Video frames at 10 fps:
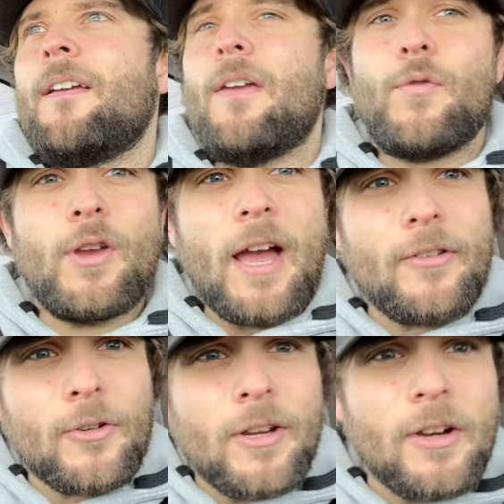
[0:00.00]
If you
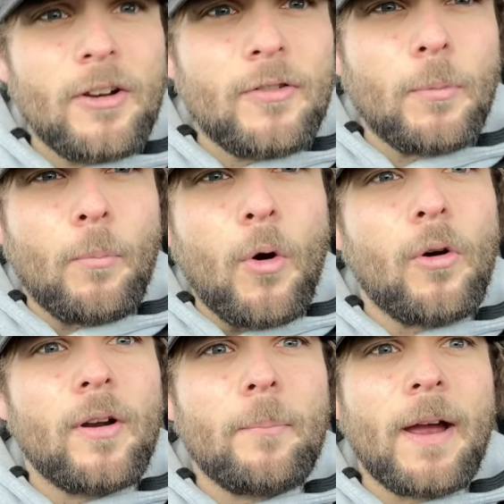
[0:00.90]
guys are curious for
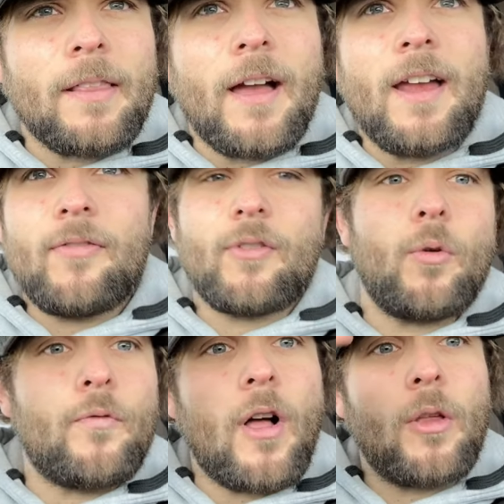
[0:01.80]
more in my life,
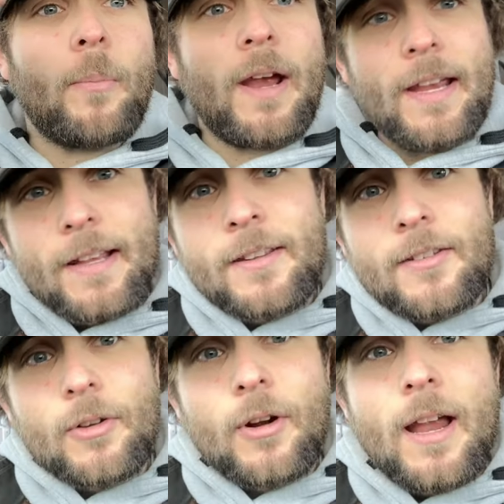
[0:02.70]
go follow my
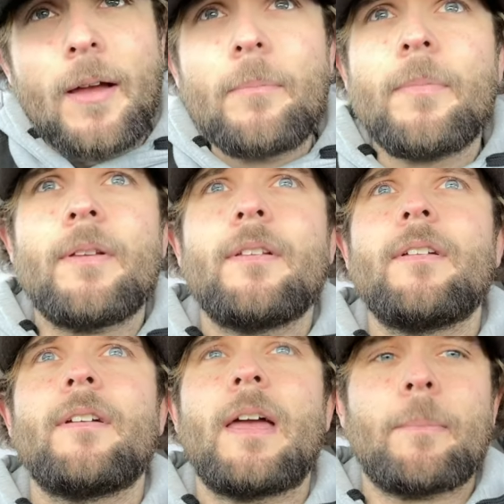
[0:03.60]
Instagram
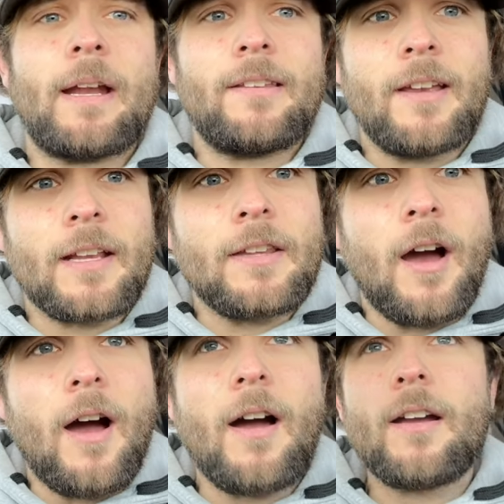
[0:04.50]
and my
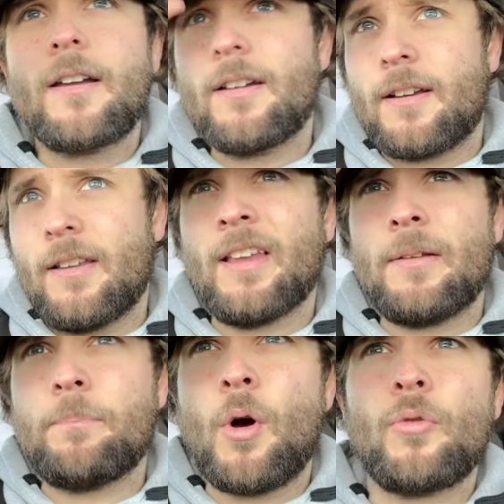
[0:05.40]
TikTok, because
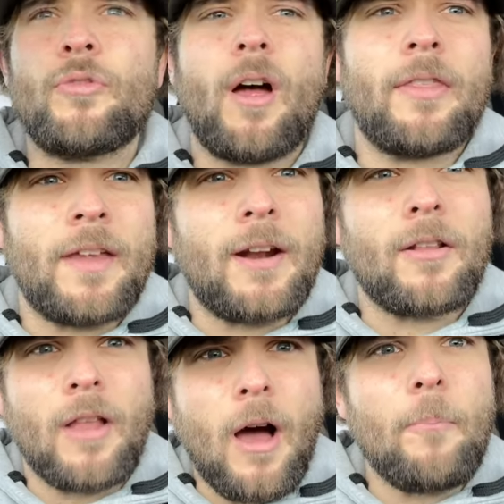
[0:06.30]
I post on there
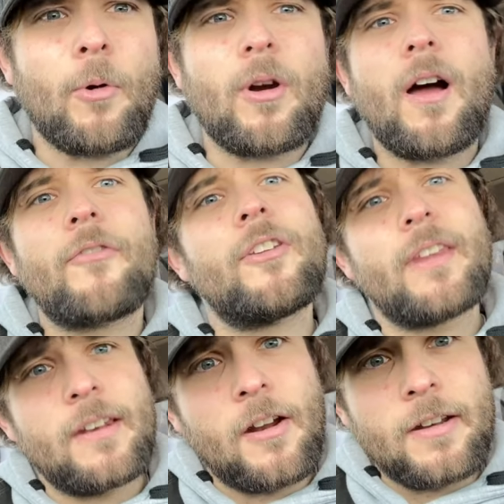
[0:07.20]
a lot more
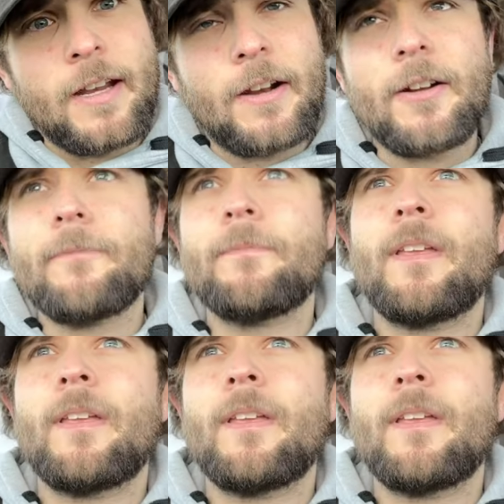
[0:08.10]
often than on here.